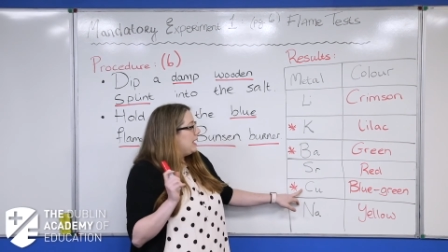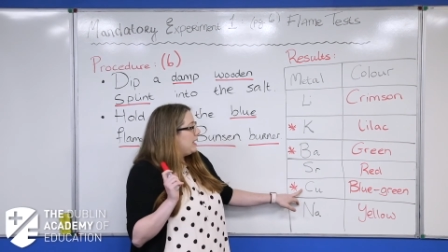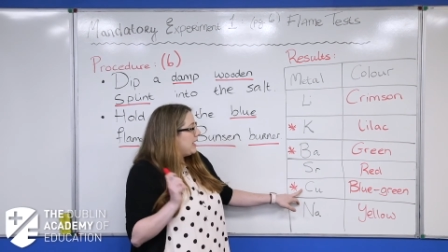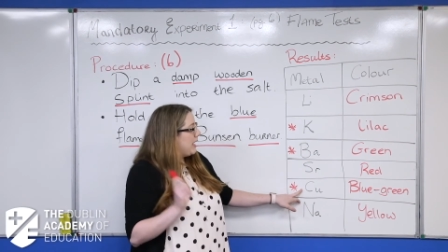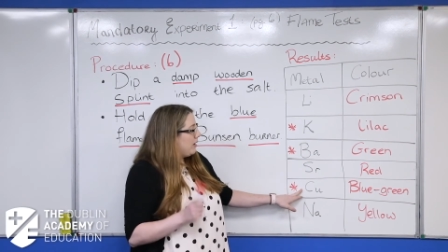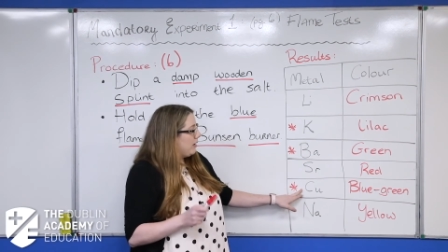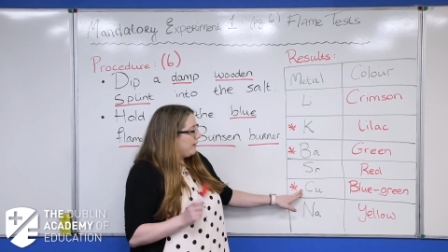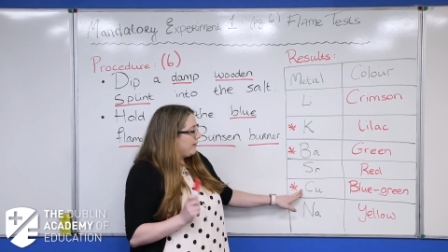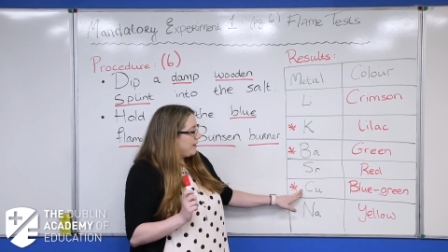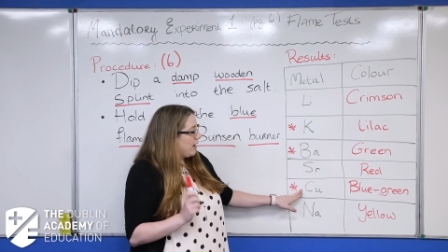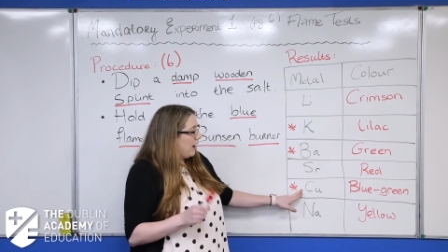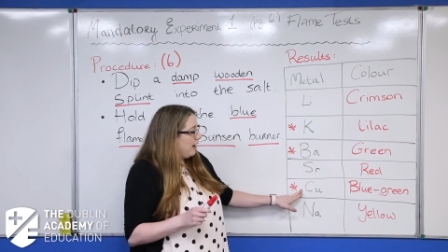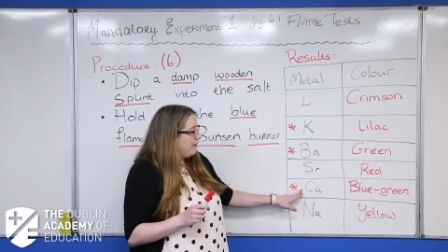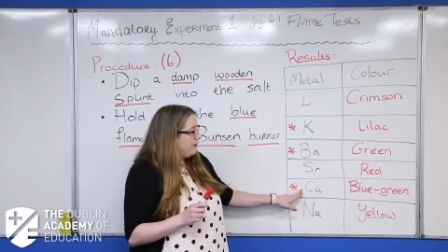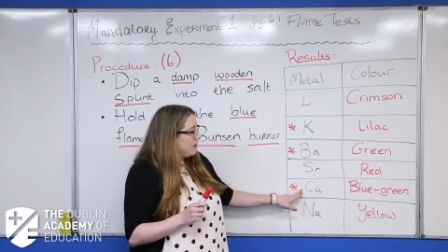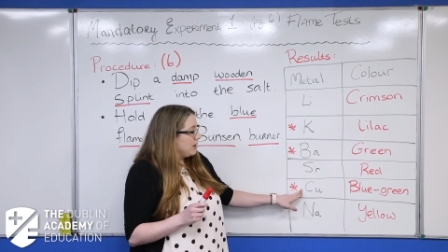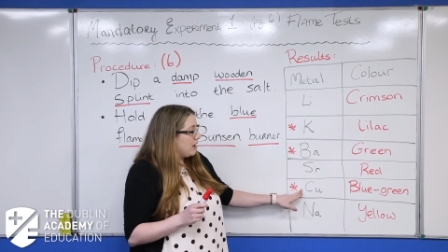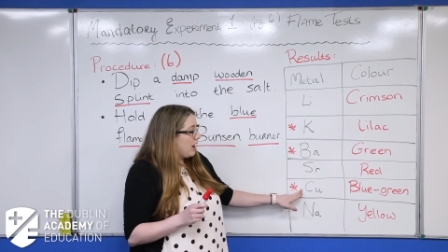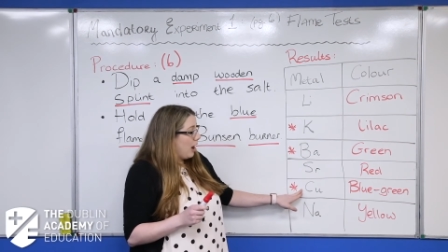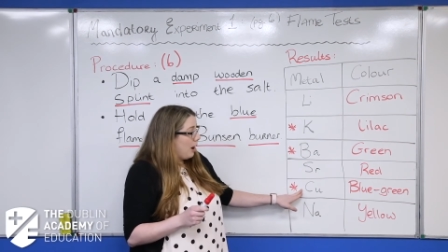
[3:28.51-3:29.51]
Now, if
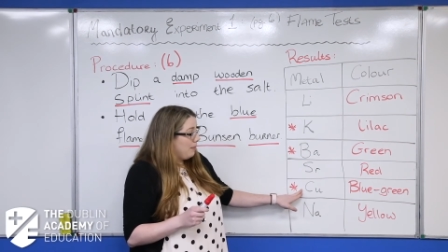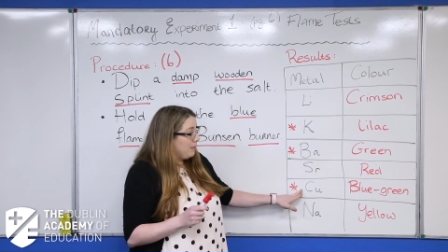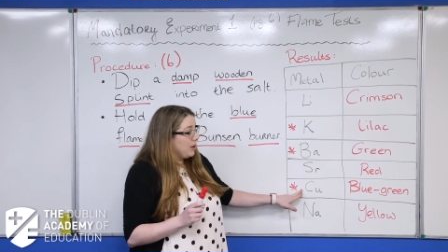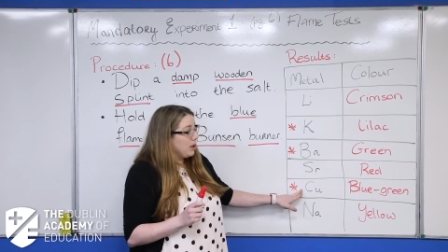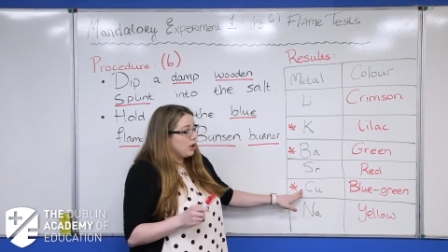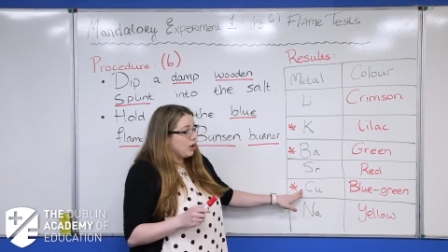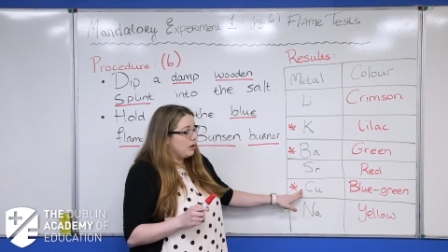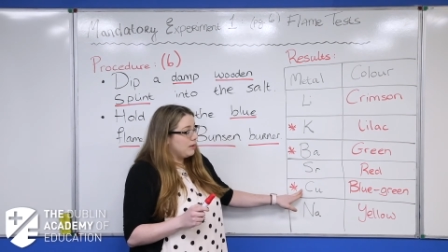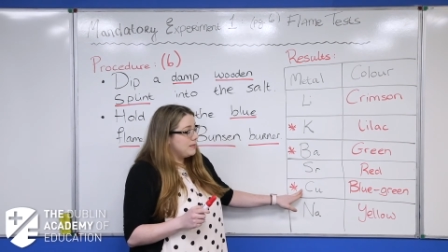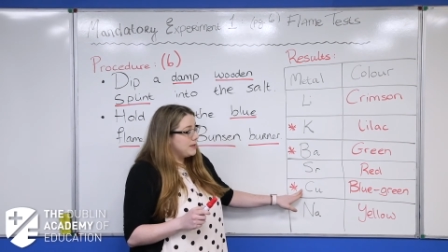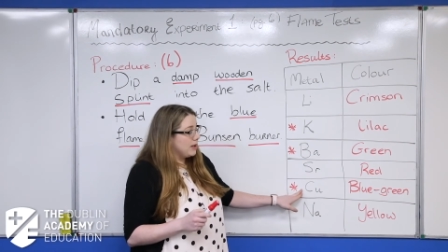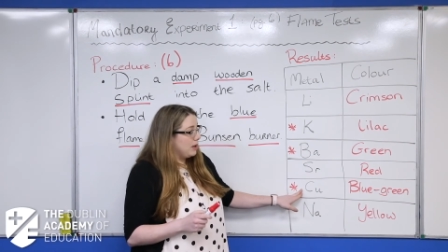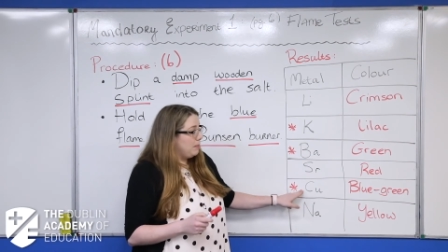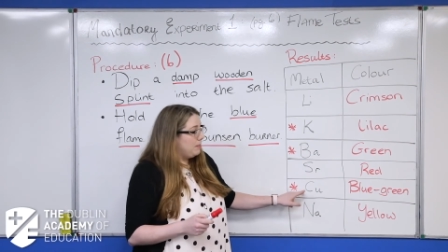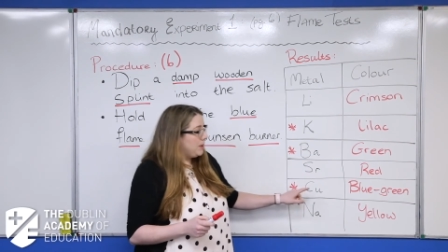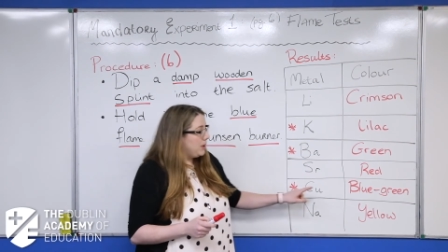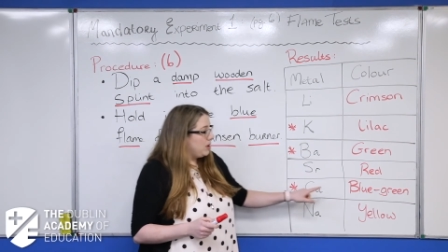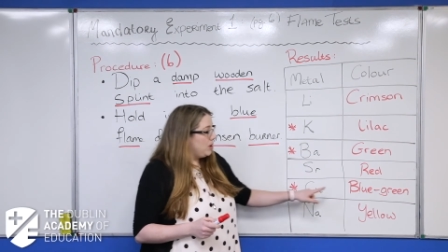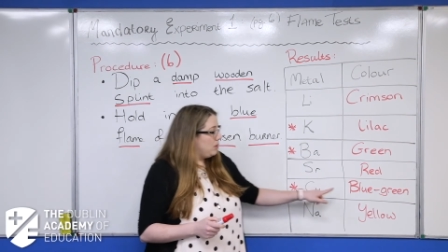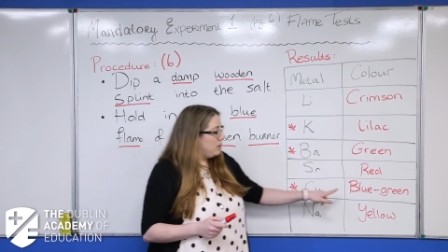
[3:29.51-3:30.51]
copper, copper comes
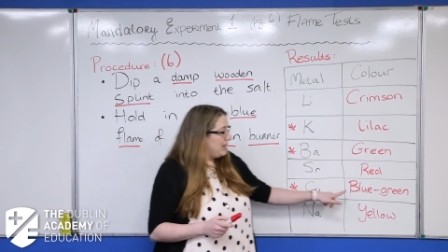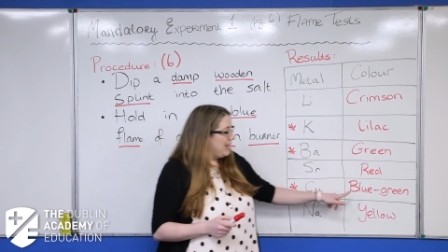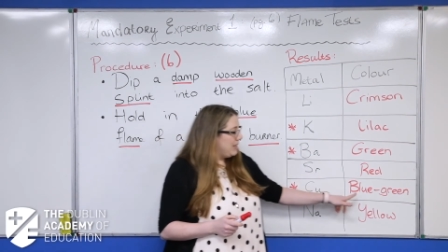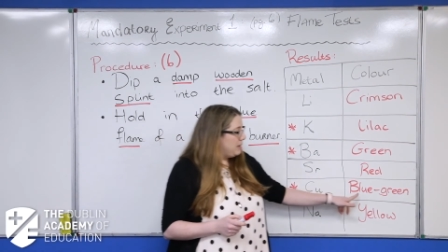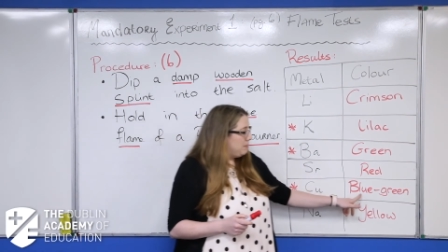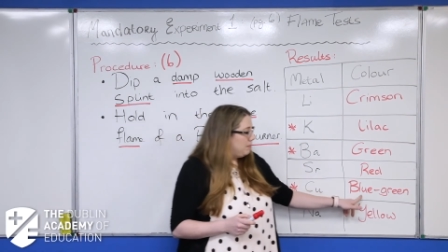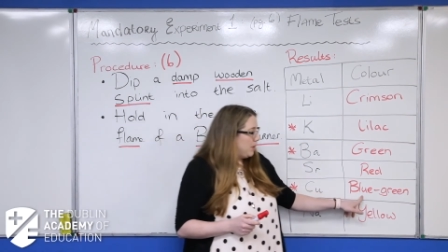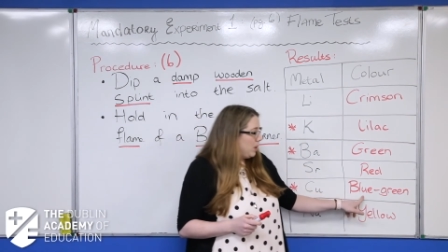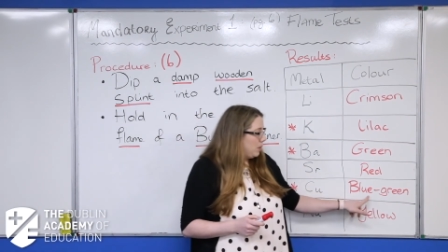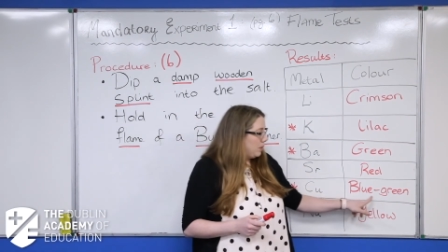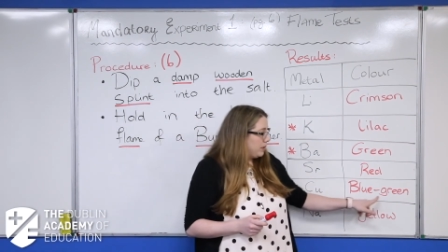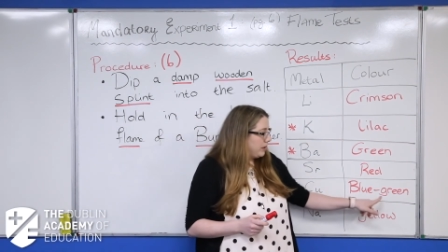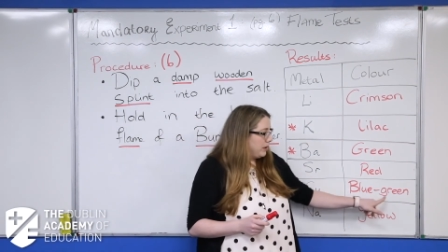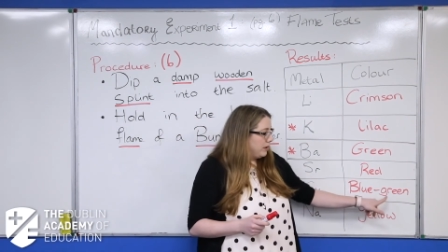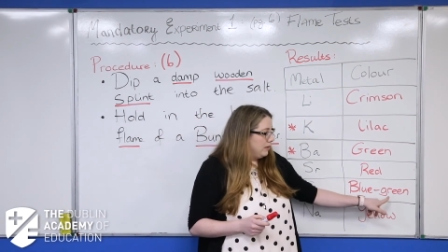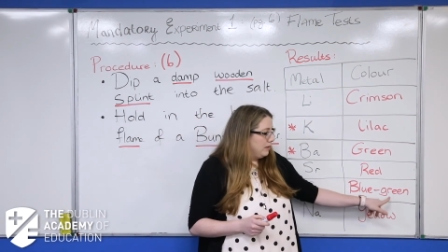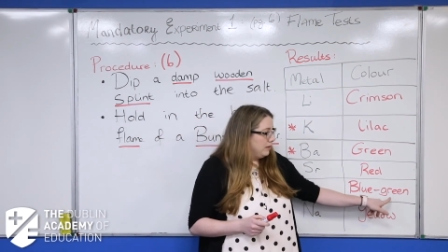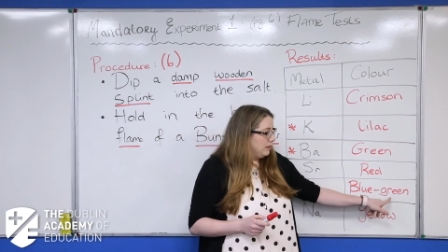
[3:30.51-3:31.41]
up, you need both,